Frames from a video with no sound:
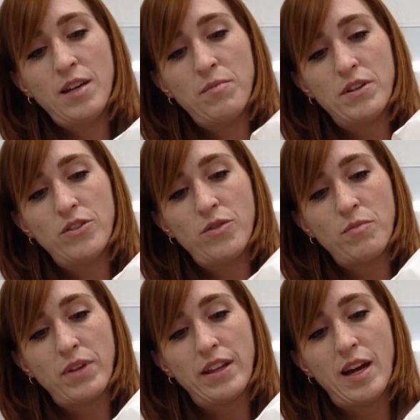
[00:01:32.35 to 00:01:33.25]
but you can
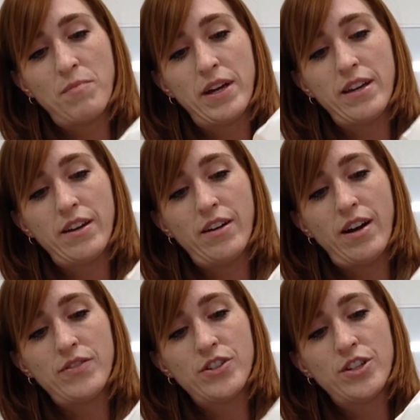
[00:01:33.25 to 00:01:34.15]
play that by ear
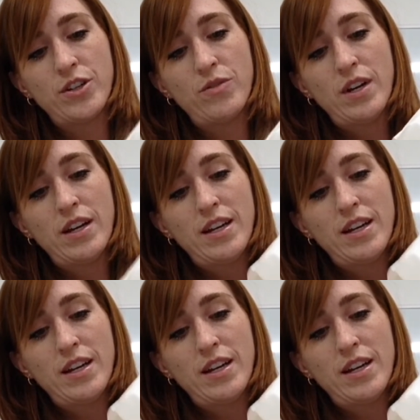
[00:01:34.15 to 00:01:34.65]
after you